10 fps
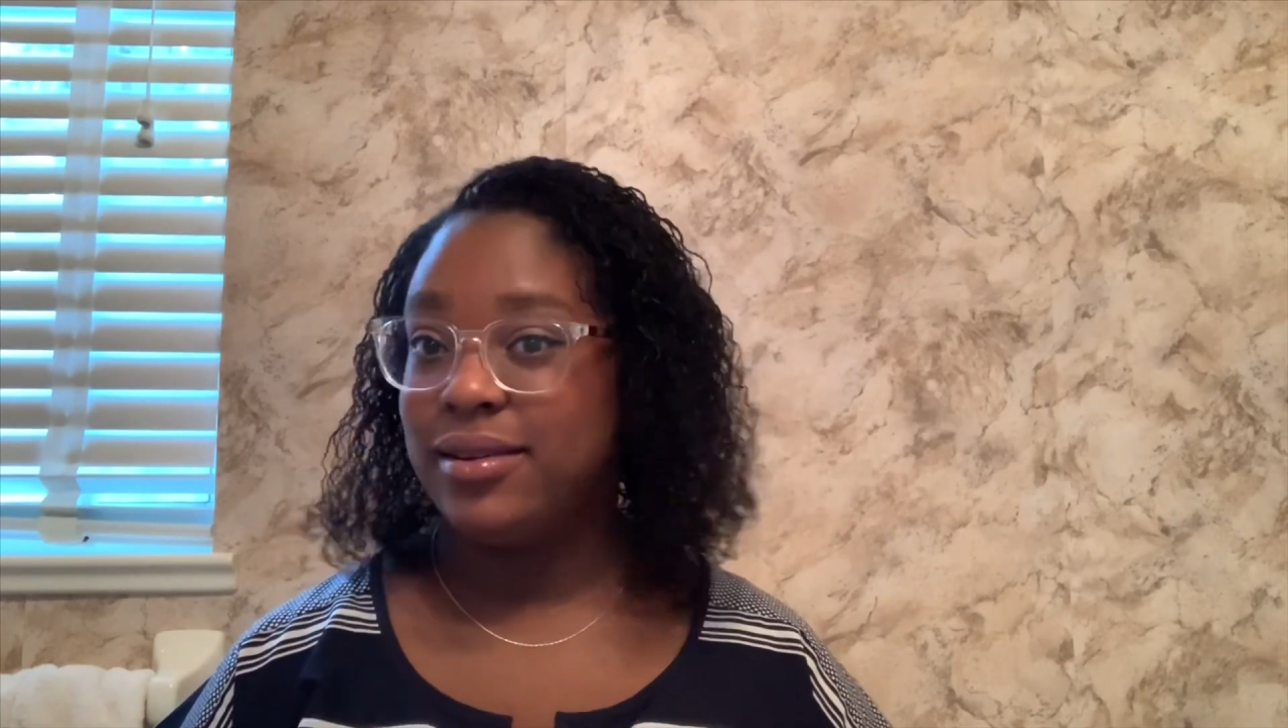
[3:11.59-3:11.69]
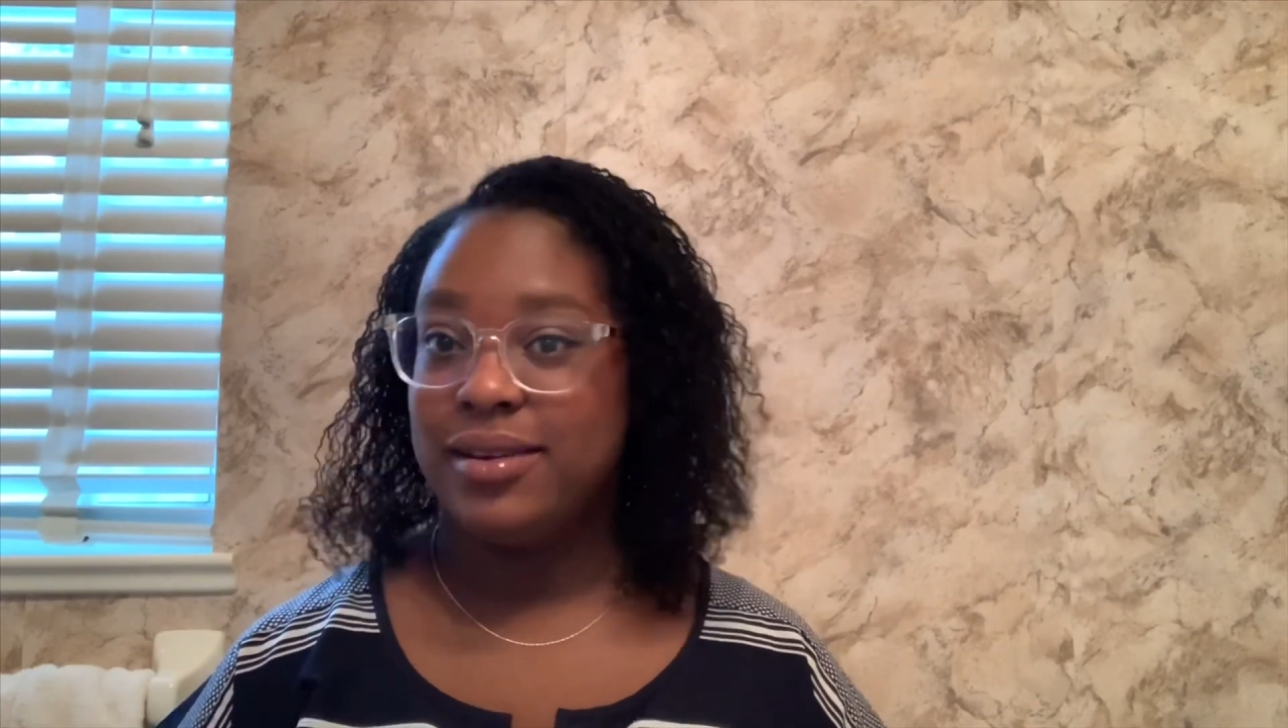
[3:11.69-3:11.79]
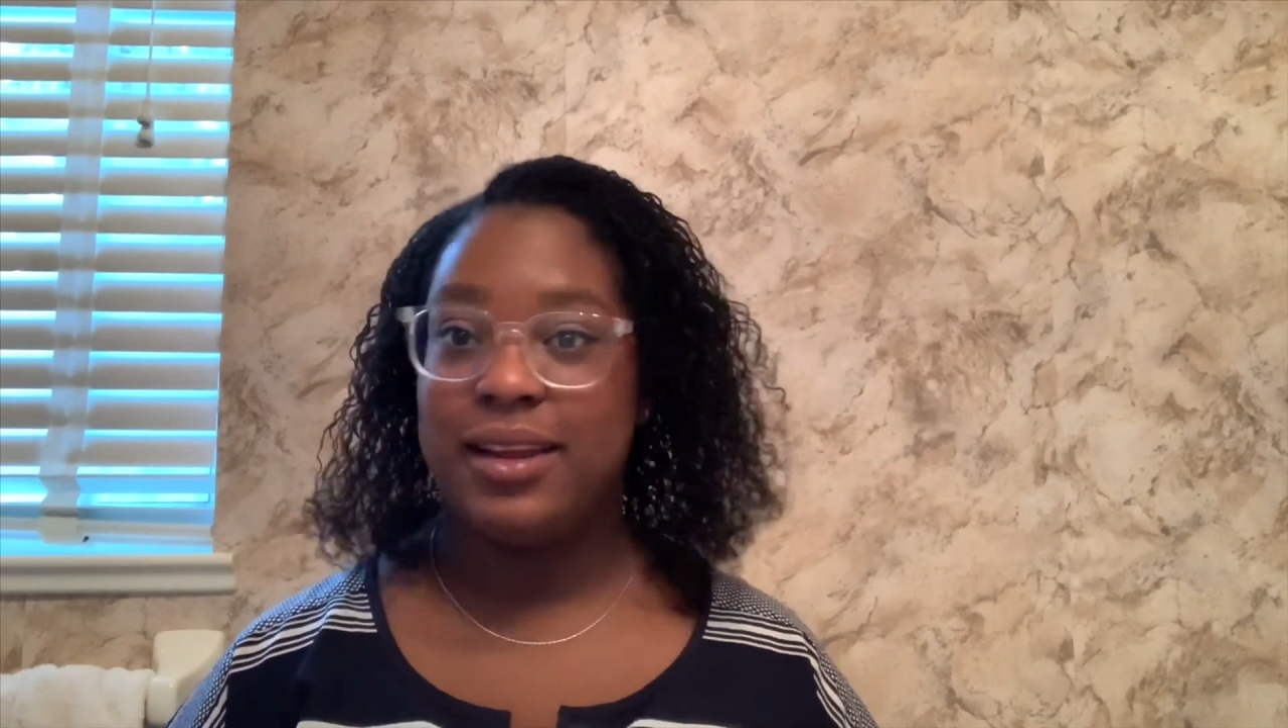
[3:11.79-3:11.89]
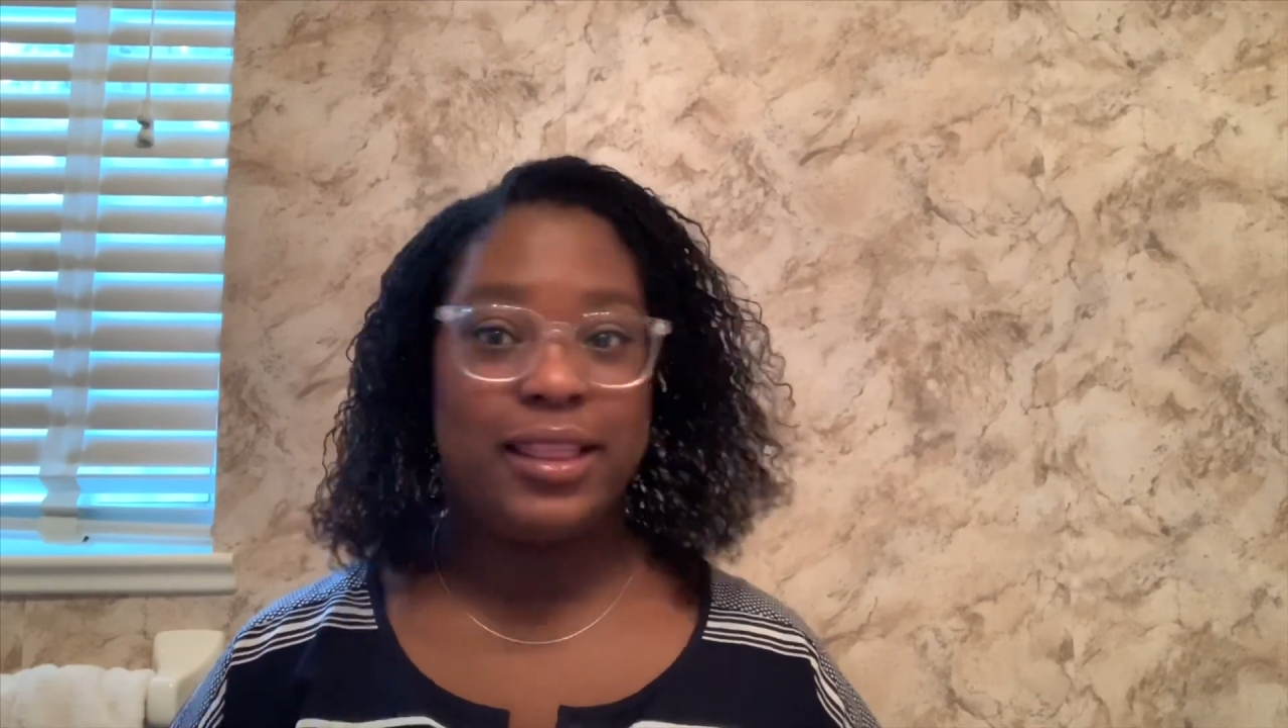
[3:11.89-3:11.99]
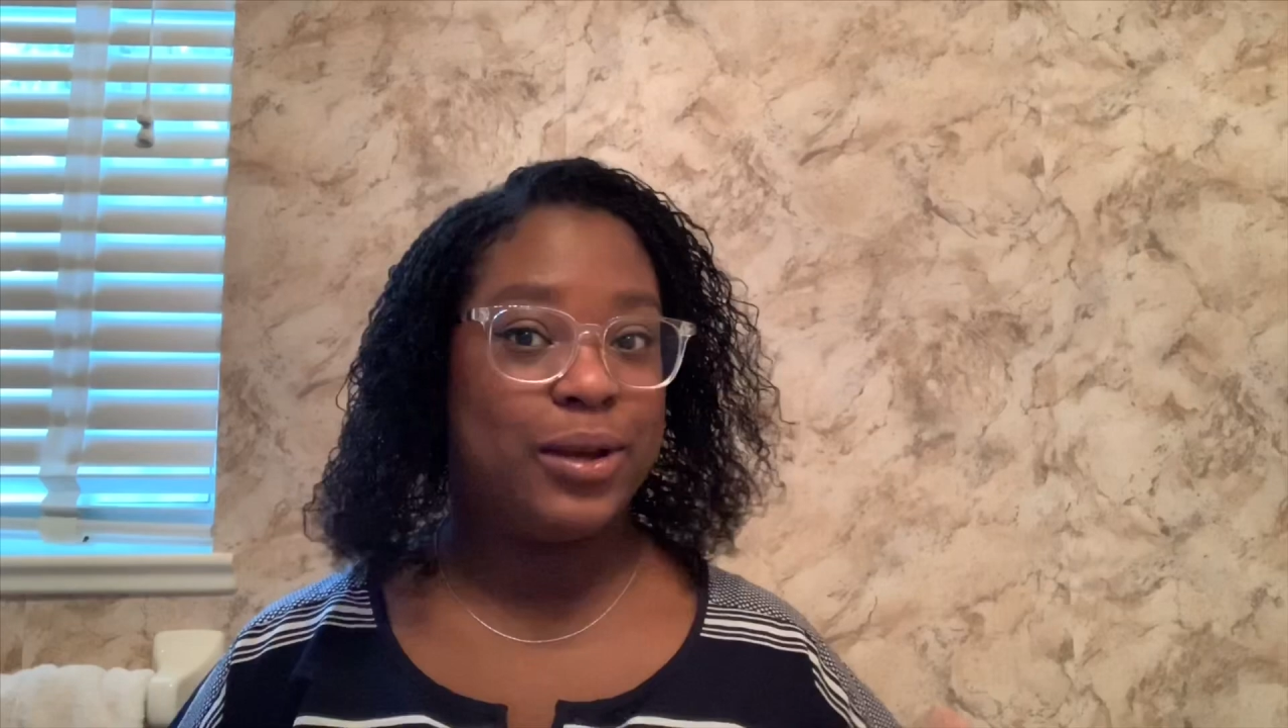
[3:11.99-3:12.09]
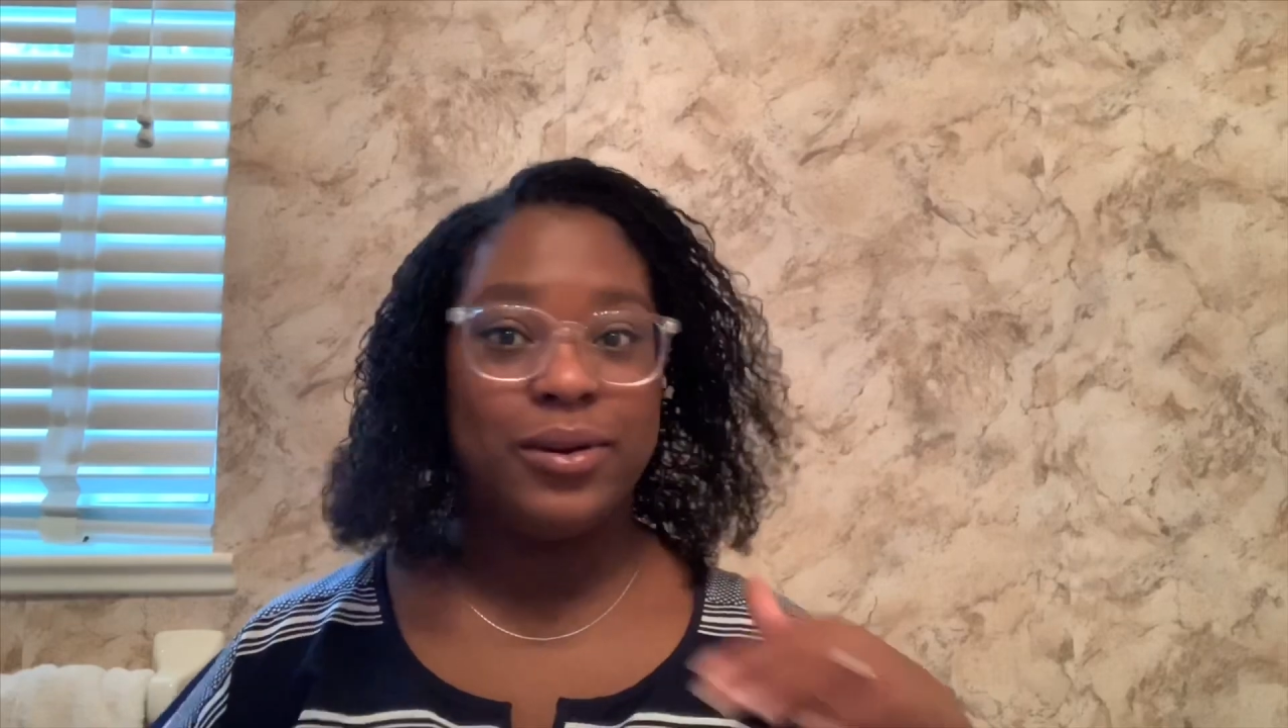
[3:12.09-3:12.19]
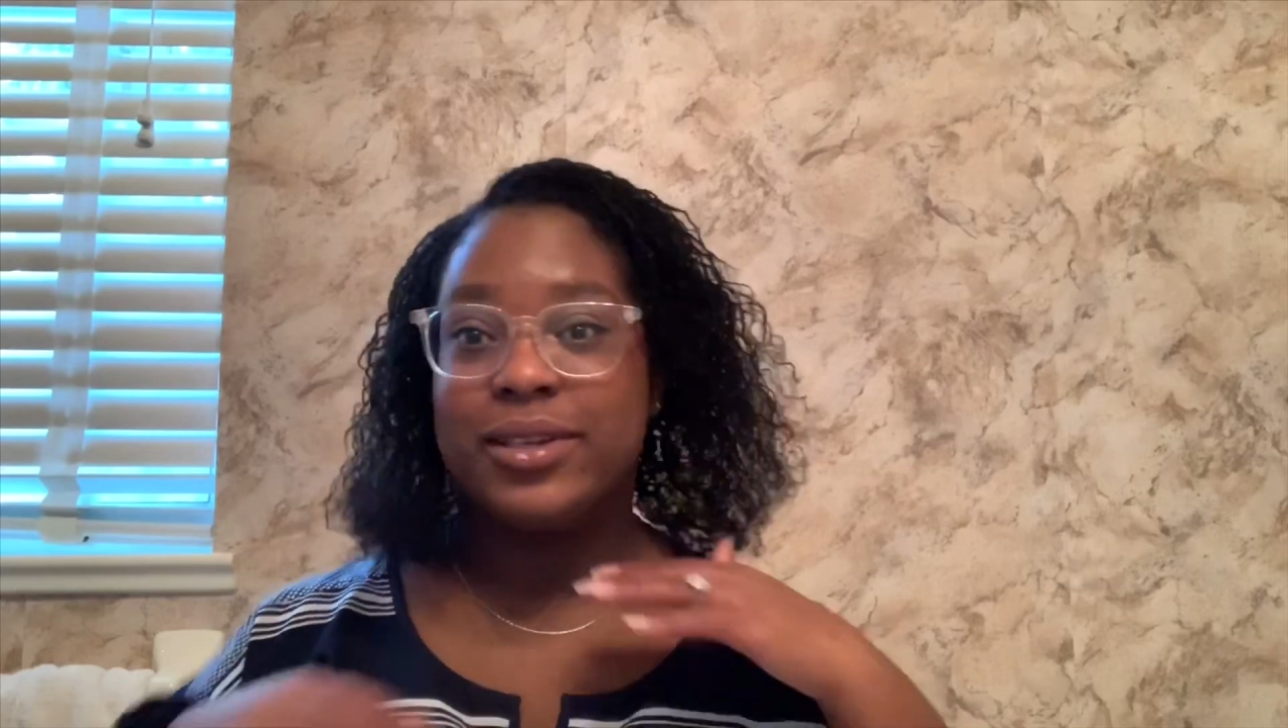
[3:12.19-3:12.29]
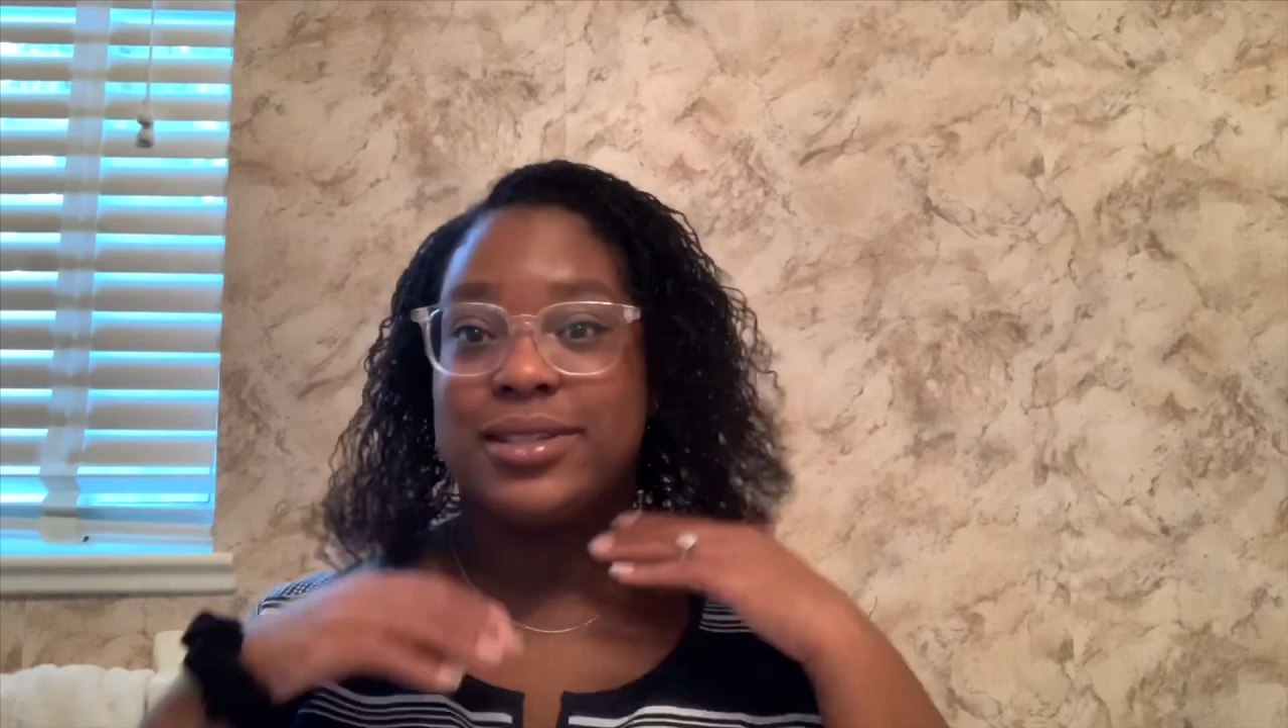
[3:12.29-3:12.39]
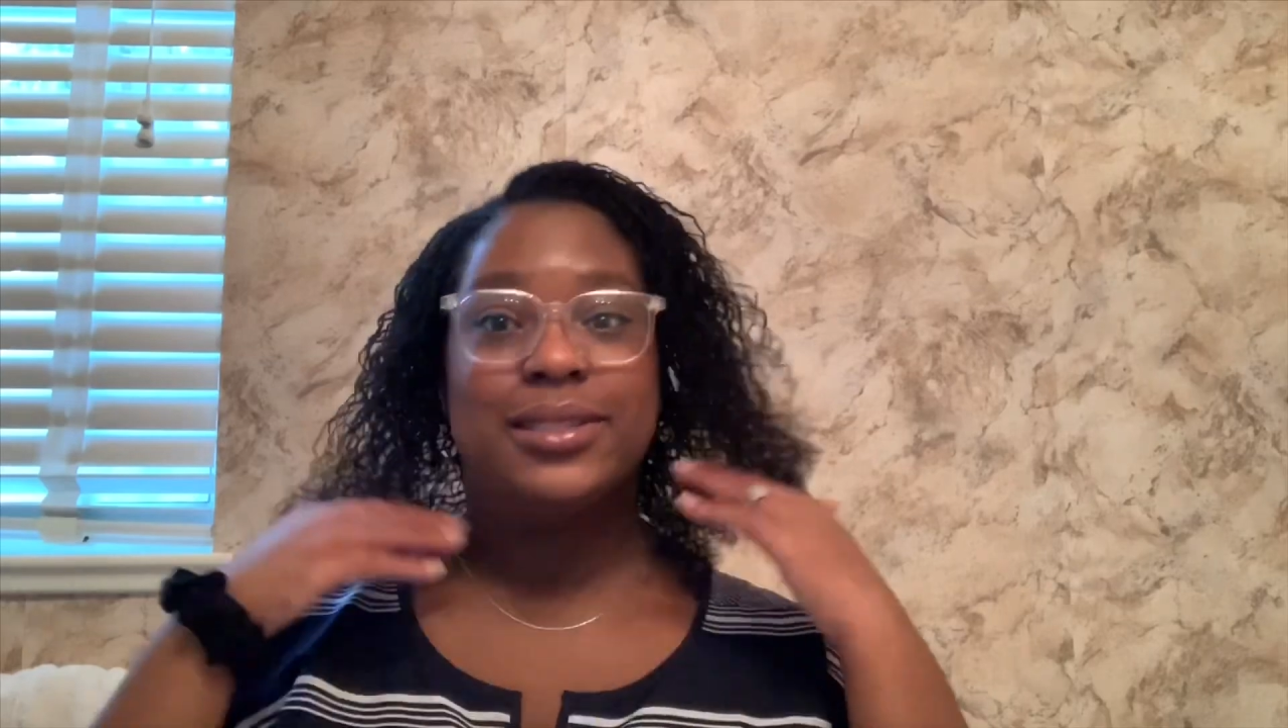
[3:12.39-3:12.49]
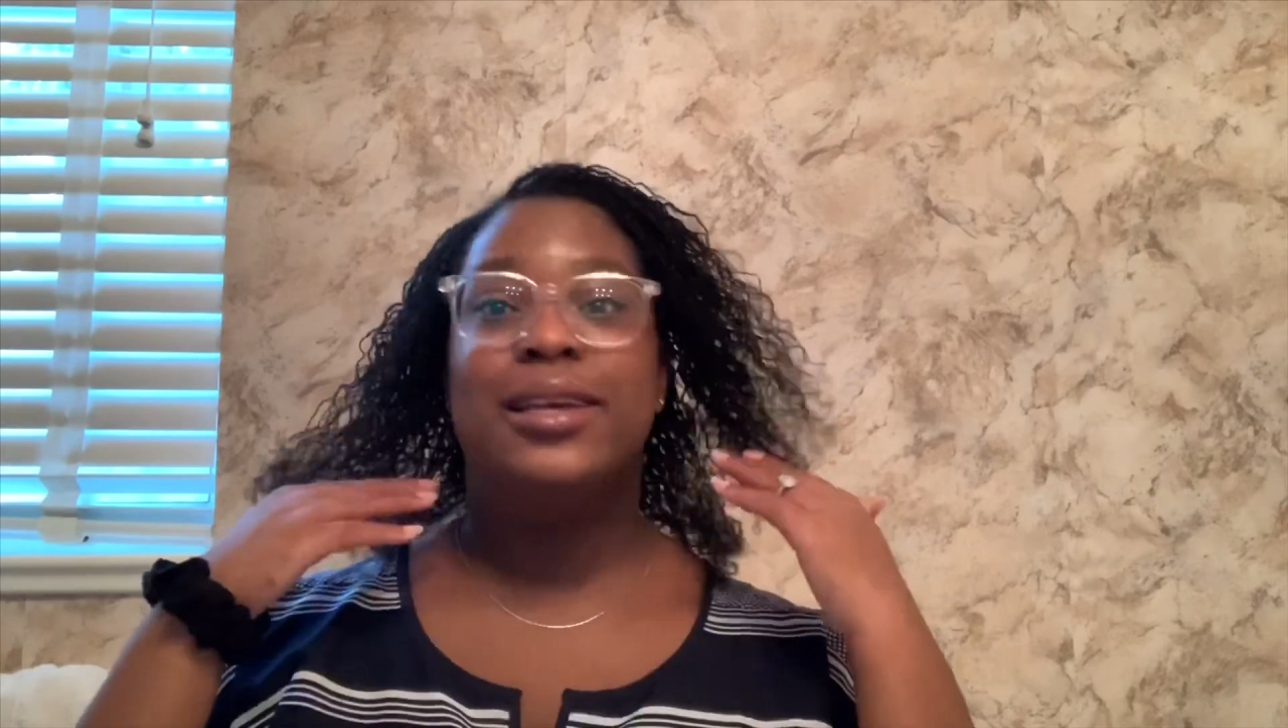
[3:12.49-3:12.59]
Like they were
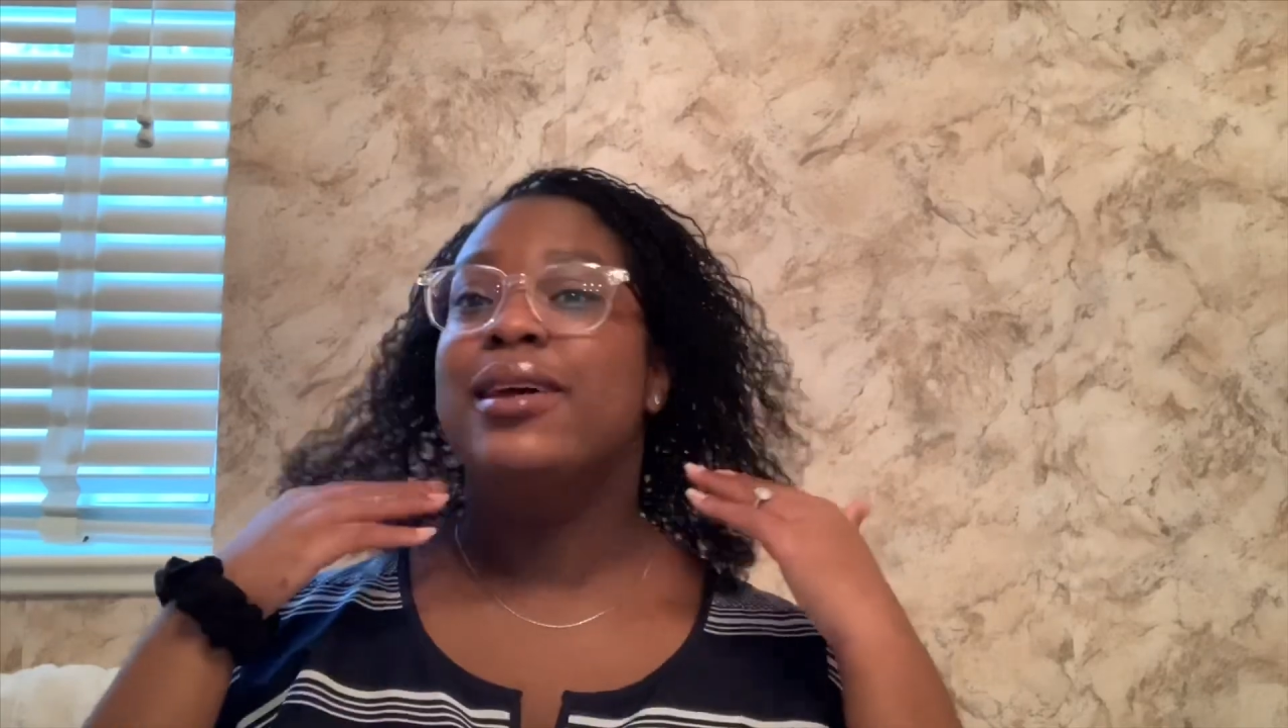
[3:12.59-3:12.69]
just